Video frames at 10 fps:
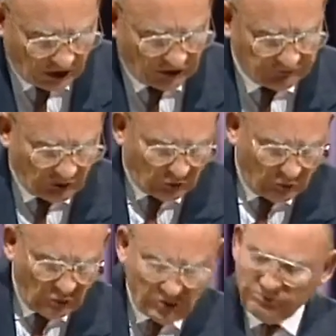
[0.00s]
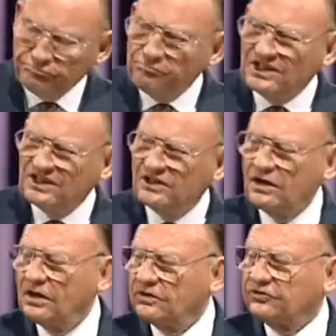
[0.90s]
of no
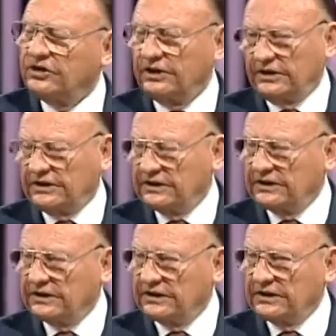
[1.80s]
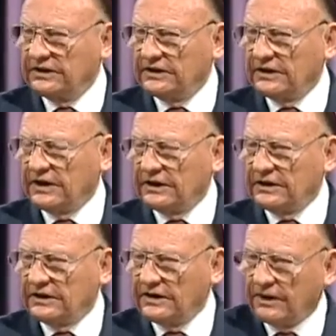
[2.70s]
mean city.
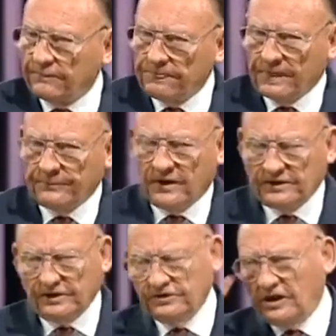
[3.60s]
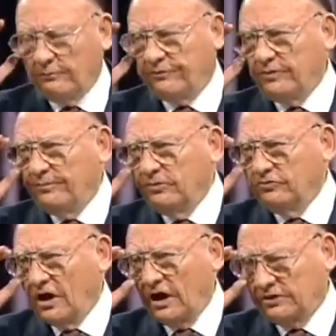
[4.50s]
Now, he didn't come from the
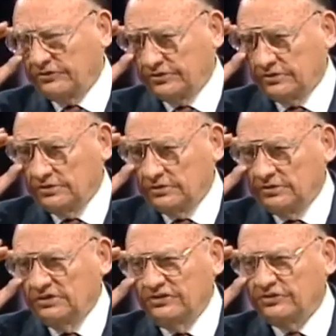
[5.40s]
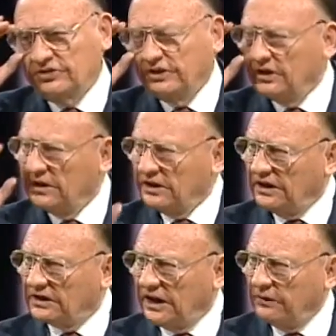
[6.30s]
boondocks, you see.
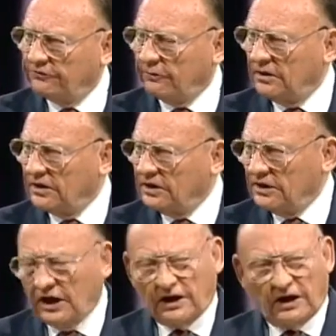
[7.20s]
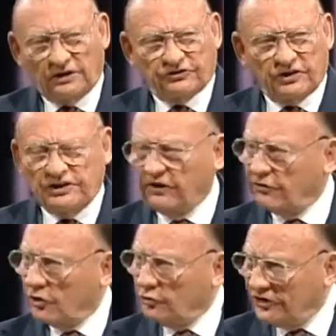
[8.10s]
He came from a city of
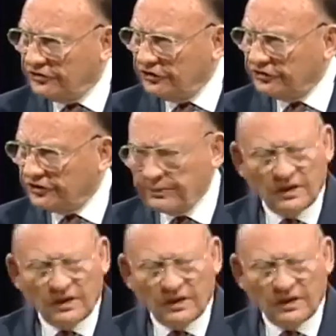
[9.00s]
riches,